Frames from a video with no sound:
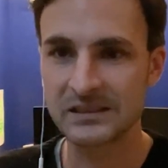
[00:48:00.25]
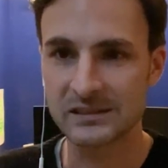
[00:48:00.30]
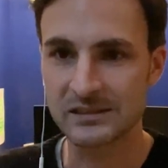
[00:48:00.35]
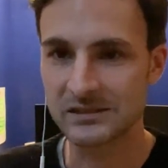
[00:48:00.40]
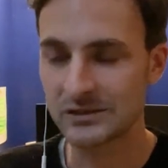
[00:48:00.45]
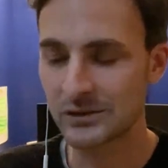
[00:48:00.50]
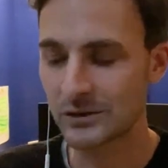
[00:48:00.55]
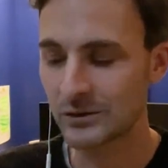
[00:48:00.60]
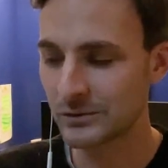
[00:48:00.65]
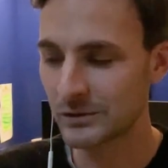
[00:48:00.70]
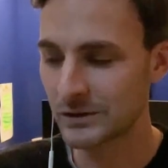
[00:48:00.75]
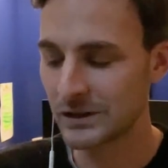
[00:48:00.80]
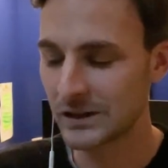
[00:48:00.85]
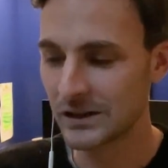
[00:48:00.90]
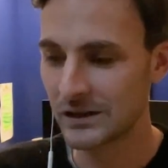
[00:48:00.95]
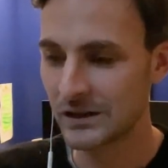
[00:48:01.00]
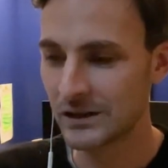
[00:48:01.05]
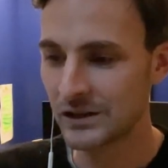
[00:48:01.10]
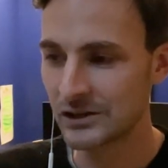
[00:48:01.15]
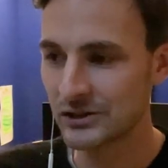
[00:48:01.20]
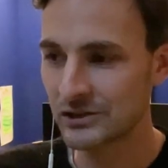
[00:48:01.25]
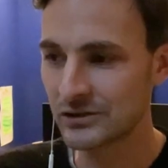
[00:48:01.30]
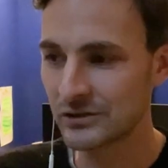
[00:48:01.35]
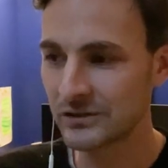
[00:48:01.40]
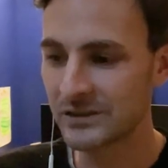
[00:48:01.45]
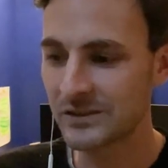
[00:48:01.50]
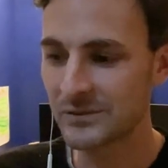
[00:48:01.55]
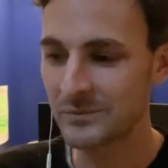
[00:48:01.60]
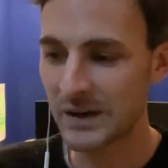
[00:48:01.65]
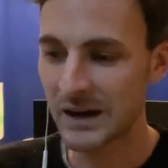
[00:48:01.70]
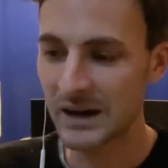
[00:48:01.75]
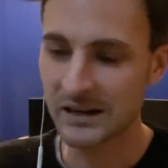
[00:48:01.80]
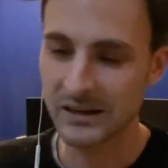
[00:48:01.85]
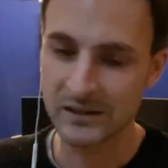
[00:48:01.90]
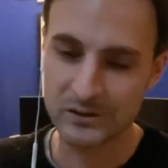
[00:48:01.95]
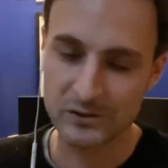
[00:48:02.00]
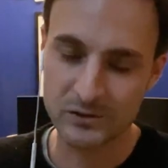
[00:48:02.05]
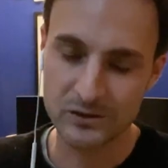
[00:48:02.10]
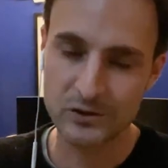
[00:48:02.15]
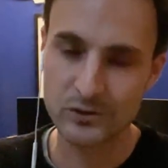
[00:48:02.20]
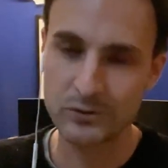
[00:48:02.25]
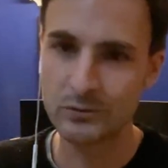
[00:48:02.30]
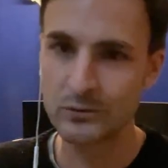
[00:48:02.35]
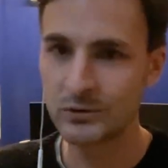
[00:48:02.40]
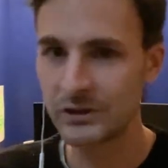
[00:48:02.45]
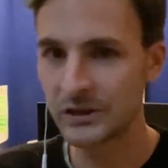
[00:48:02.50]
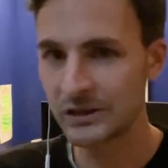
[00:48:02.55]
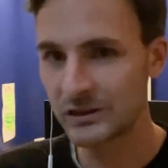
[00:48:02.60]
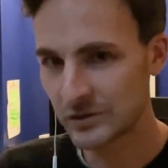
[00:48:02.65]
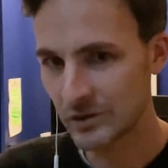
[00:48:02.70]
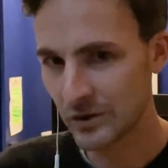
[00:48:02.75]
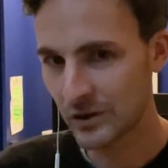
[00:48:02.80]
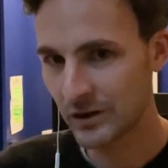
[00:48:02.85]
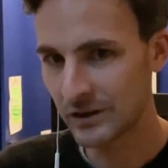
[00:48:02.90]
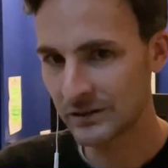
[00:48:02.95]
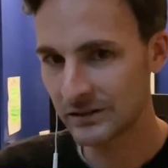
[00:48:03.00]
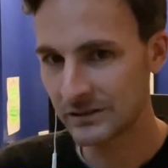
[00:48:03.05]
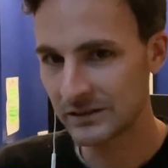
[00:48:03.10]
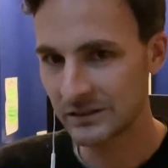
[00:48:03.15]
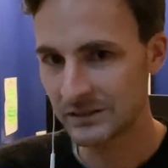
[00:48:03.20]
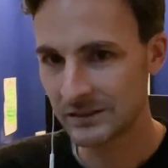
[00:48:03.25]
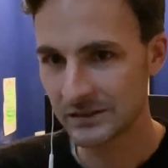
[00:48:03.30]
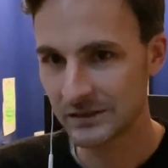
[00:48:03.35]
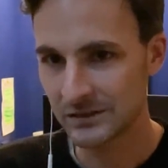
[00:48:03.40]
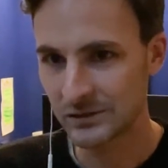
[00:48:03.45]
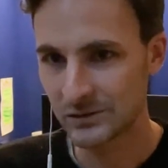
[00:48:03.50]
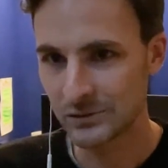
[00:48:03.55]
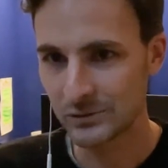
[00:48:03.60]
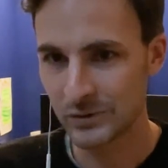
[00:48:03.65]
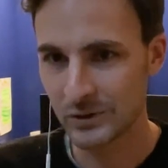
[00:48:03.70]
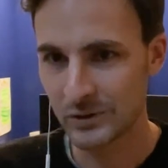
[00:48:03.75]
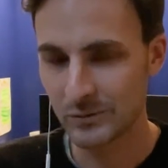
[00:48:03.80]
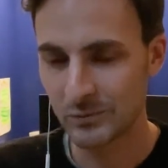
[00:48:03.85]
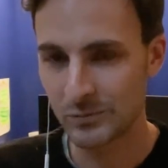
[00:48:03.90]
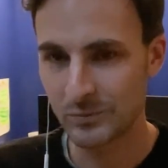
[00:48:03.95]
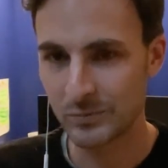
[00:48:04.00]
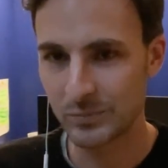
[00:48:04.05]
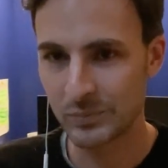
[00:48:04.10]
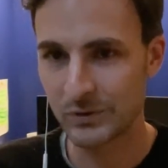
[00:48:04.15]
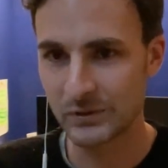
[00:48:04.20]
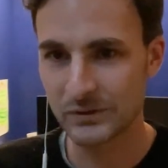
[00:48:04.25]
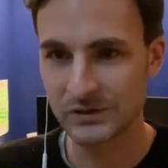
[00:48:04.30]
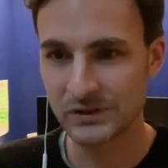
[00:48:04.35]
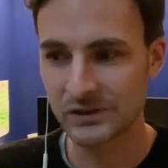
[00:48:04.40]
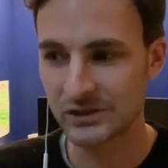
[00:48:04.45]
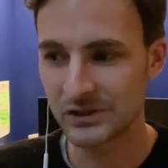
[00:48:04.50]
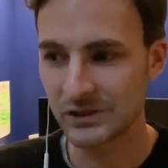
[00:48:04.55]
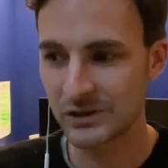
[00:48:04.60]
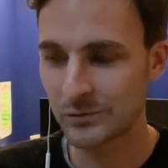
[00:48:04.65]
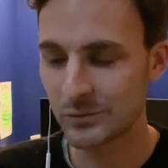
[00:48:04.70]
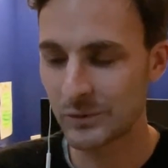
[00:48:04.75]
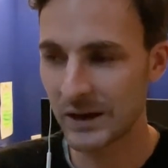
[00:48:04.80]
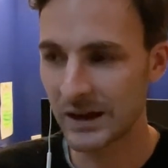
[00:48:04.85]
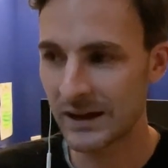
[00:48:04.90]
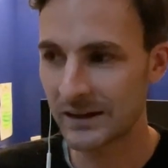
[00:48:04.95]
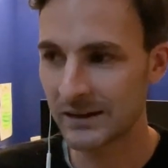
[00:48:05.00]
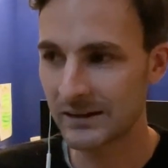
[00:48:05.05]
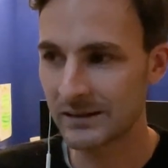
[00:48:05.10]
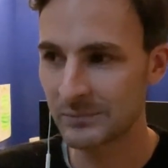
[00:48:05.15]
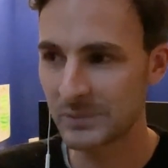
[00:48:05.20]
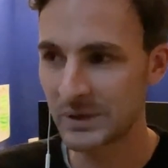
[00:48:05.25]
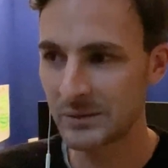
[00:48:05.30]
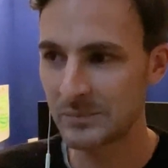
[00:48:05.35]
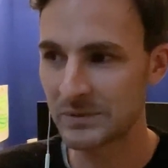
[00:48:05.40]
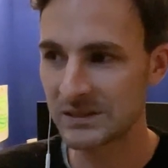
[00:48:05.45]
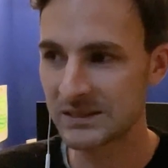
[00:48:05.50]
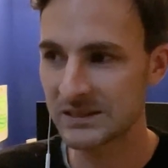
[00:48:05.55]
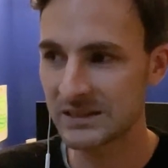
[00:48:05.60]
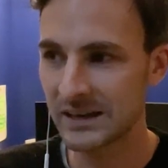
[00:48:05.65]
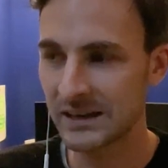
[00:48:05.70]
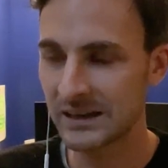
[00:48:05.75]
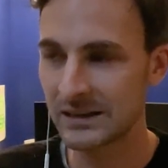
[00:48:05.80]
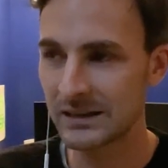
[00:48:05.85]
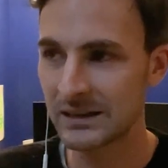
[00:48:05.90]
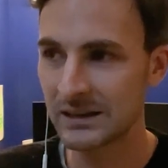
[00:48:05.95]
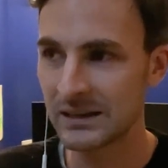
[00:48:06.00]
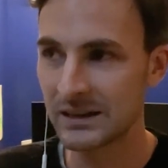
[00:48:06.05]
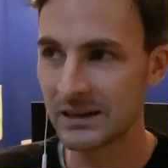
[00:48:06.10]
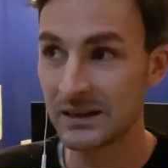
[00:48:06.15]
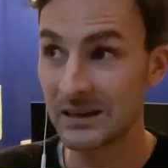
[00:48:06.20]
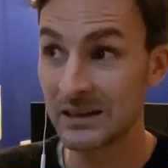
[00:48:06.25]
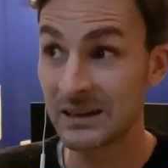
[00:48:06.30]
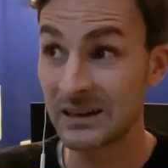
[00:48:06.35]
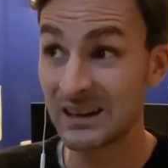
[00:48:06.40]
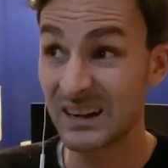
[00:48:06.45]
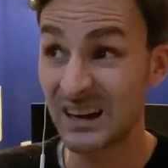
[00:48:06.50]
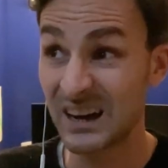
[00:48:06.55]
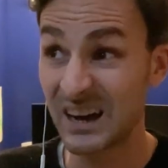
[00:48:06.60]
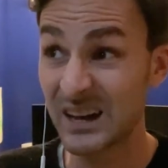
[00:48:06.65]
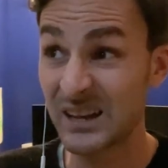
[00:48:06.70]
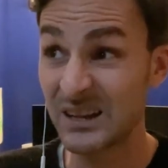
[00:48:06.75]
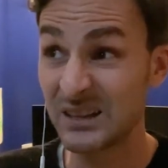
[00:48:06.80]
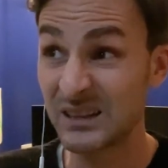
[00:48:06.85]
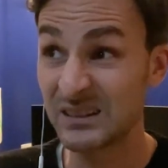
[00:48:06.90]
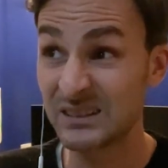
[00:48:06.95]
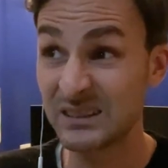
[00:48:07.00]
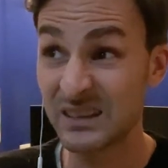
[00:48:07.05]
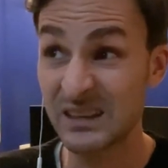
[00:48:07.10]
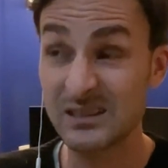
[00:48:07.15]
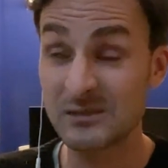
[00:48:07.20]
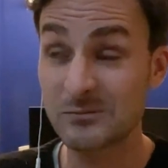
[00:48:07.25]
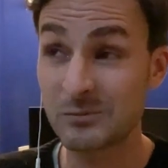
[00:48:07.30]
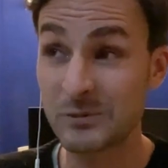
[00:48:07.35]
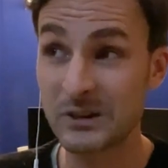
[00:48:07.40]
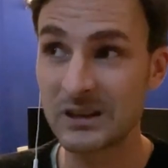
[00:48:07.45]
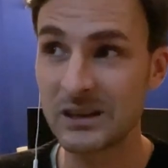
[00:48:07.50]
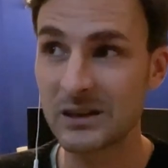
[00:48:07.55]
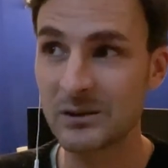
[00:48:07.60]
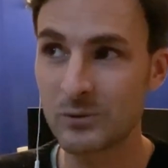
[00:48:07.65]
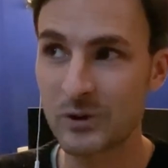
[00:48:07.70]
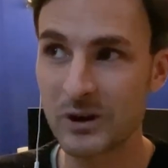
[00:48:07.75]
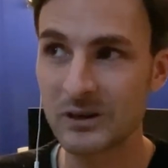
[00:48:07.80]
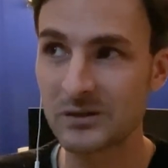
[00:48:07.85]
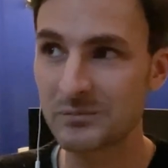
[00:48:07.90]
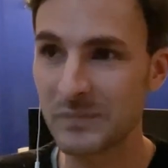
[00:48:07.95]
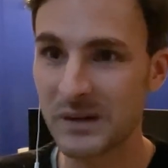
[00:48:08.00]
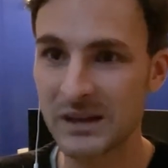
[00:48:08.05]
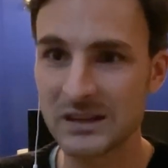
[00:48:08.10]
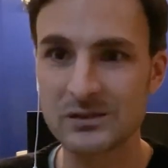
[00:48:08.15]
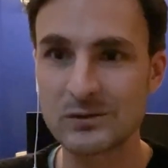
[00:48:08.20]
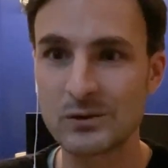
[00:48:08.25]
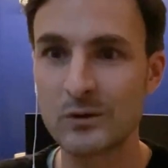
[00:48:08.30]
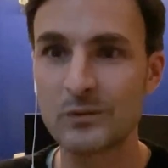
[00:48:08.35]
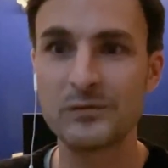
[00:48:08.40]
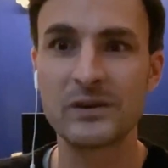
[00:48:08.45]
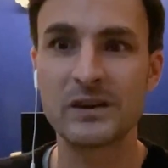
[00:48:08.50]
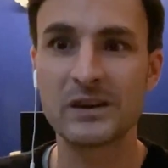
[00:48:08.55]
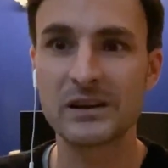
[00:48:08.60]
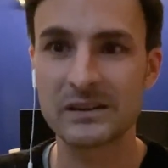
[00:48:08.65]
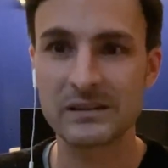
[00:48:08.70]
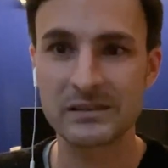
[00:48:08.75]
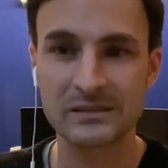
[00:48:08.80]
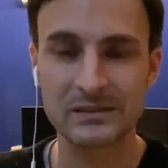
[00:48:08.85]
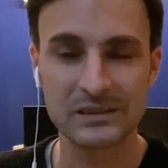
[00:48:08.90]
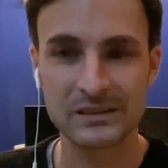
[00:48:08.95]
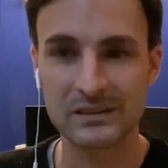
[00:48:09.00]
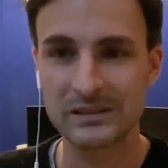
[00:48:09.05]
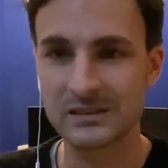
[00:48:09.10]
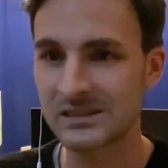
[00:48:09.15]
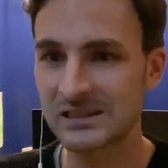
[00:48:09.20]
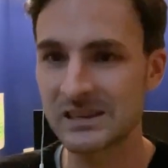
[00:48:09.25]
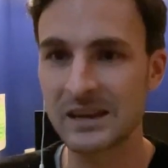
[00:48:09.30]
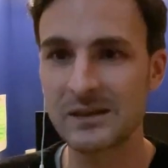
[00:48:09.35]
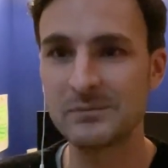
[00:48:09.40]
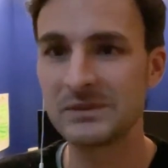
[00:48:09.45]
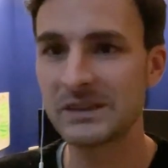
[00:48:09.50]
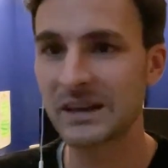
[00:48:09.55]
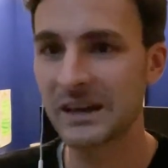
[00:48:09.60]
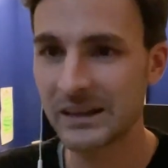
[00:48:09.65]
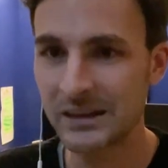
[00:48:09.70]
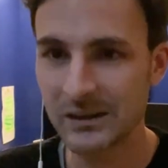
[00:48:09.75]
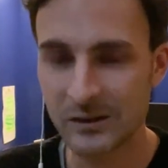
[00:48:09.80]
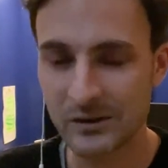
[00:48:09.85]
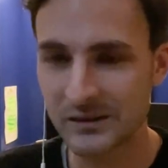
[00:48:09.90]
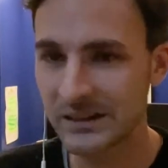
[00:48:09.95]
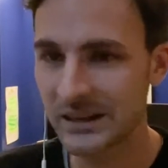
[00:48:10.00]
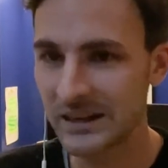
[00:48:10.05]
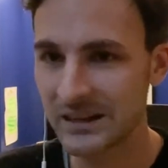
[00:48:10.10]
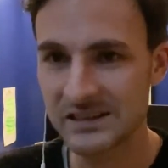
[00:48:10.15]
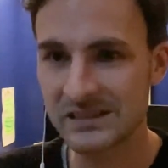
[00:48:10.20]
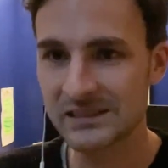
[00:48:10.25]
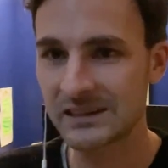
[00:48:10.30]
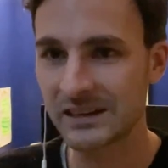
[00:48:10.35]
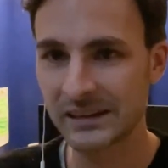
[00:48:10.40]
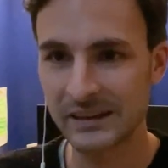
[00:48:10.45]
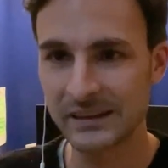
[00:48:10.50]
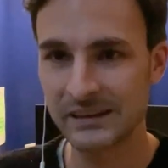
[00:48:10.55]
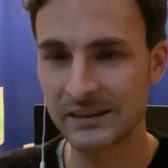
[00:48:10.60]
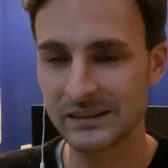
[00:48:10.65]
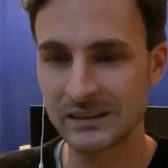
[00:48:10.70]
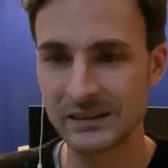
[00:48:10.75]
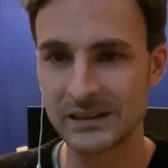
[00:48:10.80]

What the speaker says: So should the market truly turn to a position where people say, I desperately want my sofa same day or next day,